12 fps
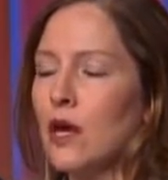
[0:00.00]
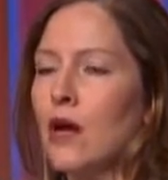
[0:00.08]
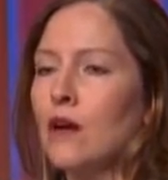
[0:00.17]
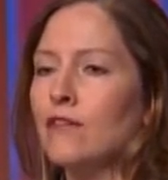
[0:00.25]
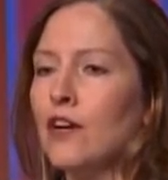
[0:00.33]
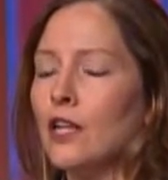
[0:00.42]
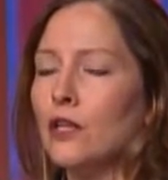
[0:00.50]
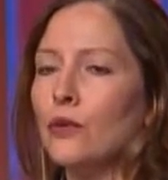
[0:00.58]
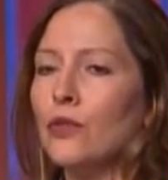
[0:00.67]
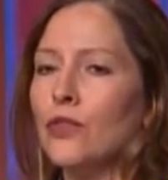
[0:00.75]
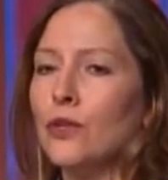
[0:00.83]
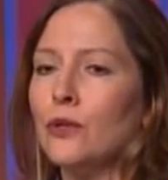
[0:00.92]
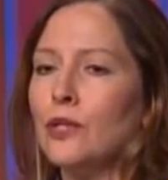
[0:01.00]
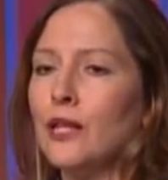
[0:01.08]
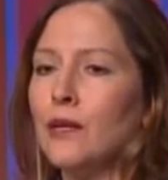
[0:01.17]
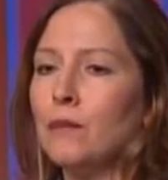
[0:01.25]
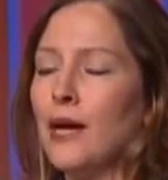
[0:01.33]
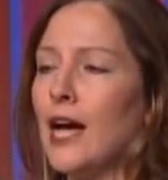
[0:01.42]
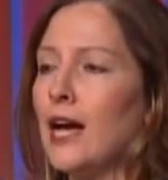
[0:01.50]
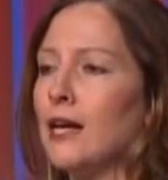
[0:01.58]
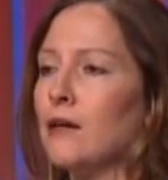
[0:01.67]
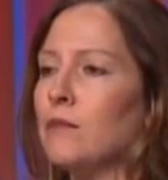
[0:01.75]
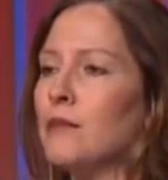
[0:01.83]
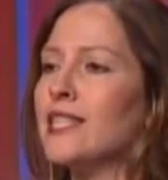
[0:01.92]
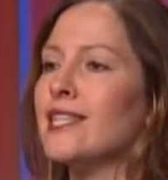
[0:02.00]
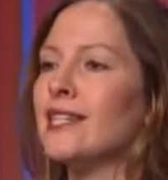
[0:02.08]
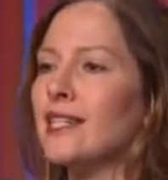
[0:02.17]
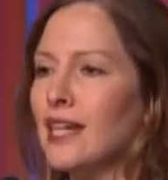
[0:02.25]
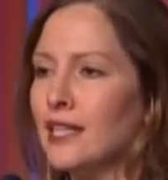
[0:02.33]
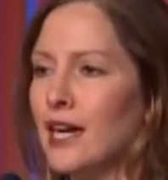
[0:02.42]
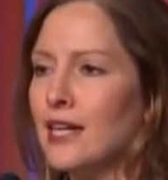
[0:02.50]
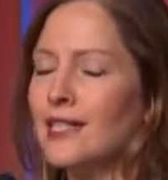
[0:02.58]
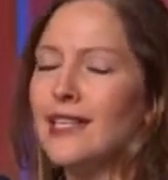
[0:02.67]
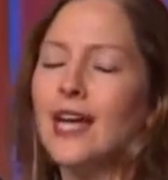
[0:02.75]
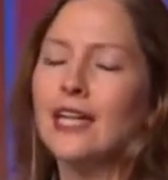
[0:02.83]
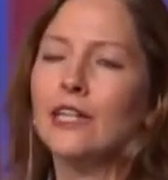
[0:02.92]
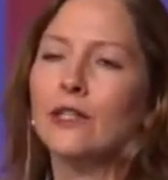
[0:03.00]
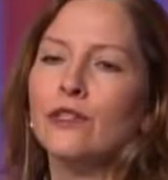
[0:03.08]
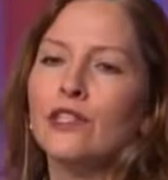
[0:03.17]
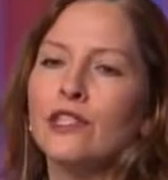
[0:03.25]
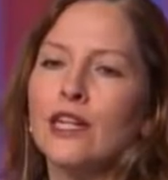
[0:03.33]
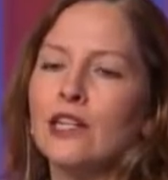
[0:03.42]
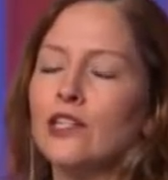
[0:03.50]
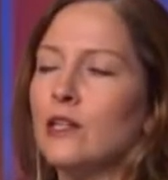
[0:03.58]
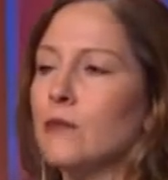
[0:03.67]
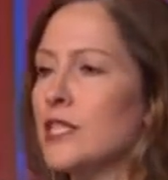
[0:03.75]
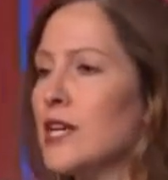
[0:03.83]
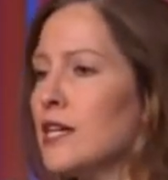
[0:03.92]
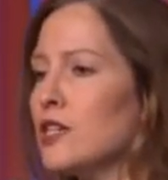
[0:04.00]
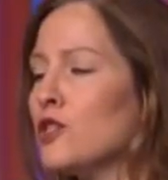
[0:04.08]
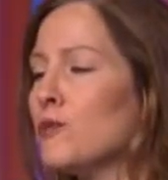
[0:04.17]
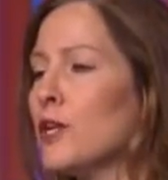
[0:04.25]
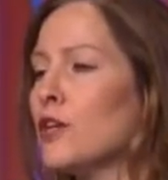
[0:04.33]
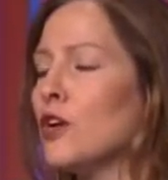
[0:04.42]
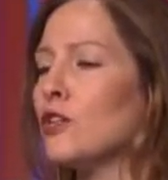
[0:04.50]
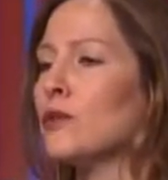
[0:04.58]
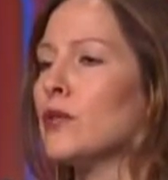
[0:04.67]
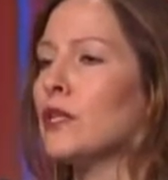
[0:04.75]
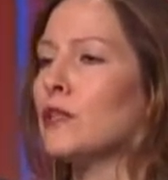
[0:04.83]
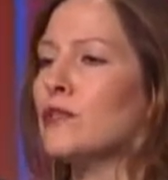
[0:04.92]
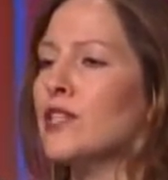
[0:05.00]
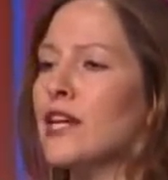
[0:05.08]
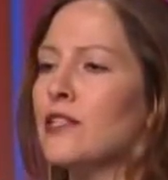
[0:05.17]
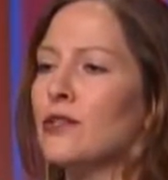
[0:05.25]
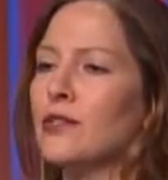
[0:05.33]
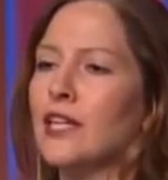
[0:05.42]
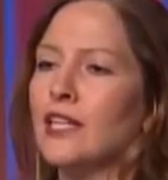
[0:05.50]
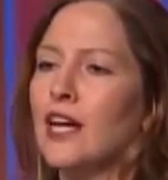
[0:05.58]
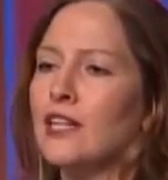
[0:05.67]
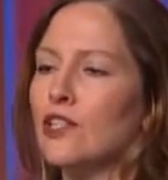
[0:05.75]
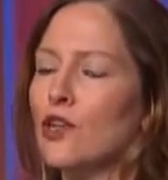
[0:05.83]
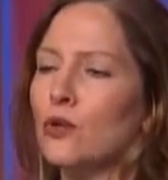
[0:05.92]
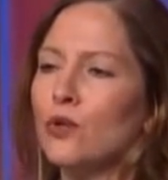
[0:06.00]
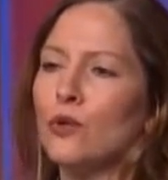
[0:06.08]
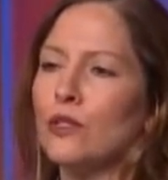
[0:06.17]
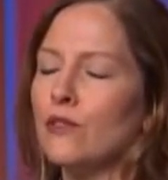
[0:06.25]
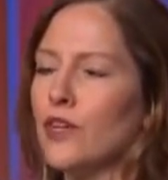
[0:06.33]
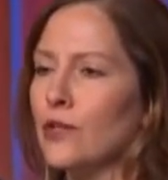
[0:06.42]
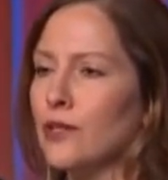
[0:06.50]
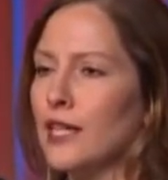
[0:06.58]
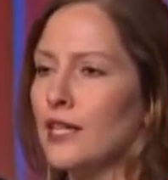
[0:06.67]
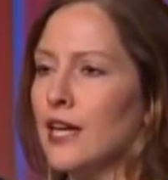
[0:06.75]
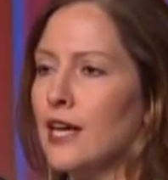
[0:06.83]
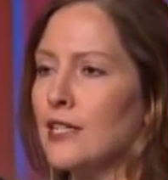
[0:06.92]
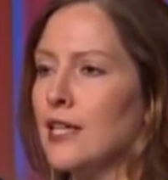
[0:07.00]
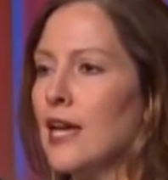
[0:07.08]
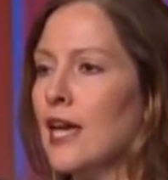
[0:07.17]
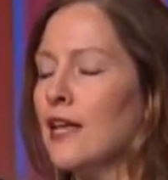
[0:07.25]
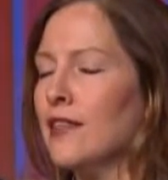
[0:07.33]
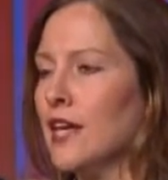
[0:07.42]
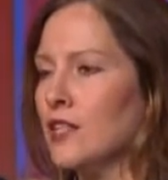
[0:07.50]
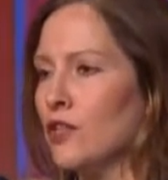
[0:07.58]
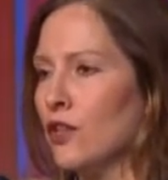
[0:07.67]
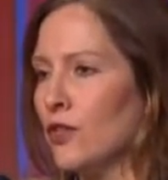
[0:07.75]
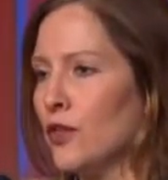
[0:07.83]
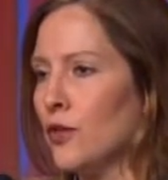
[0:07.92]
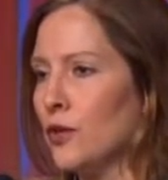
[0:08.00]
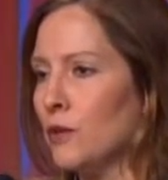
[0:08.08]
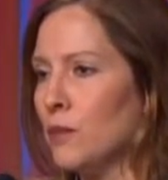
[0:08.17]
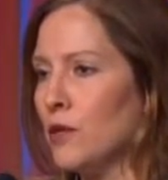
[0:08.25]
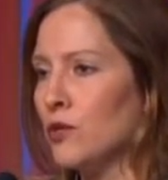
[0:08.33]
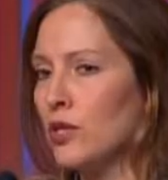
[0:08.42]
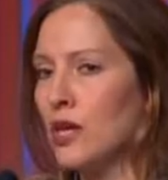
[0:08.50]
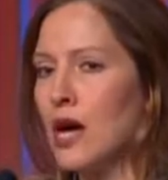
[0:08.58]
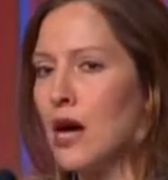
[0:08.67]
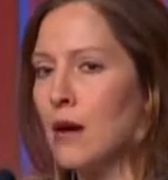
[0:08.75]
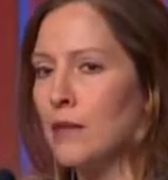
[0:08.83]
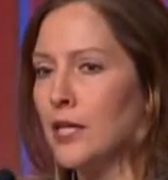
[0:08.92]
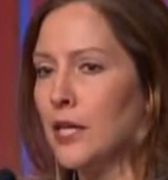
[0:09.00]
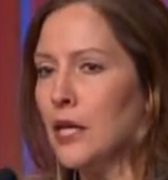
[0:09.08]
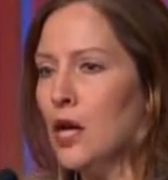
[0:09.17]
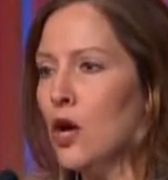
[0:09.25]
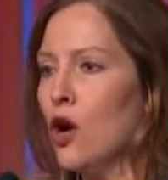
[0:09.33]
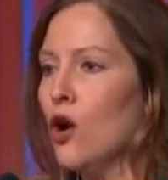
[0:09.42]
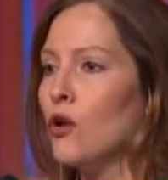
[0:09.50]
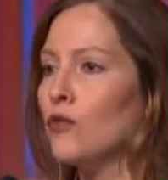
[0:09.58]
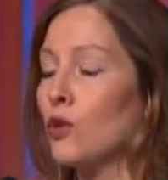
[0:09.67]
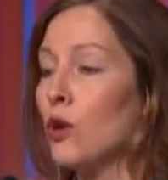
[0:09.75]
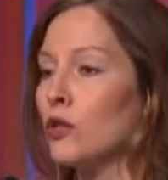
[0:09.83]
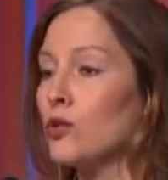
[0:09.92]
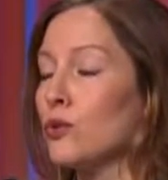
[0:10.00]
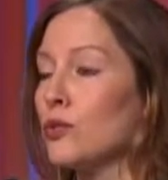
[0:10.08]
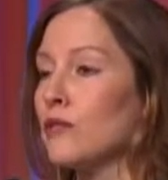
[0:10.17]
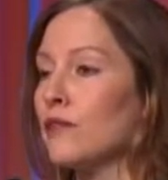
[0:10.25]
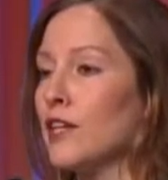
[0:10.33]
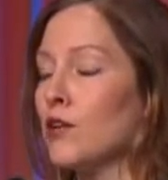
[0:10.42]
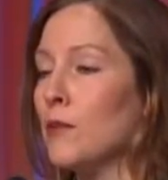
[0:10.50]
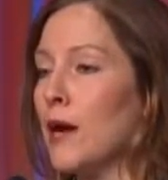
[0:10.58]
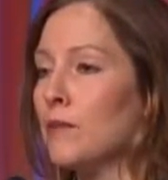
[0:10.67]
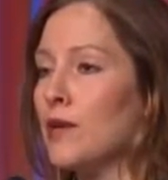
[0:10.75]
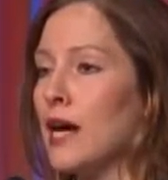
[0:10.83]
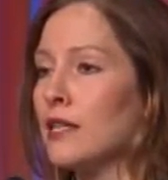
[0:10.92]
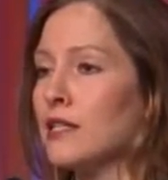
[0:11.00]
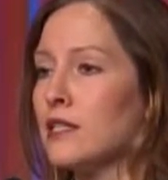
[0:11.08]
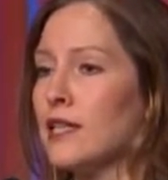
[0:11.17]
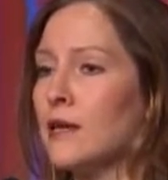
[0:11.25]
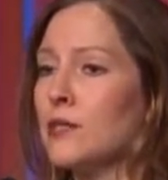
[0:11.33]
followed thirdly by missing deadlines. And that includes the statute of limitations, but it also includes answer deadlines and all sorts of other deadlines. That's the third most common overall source of legal malpractice claims.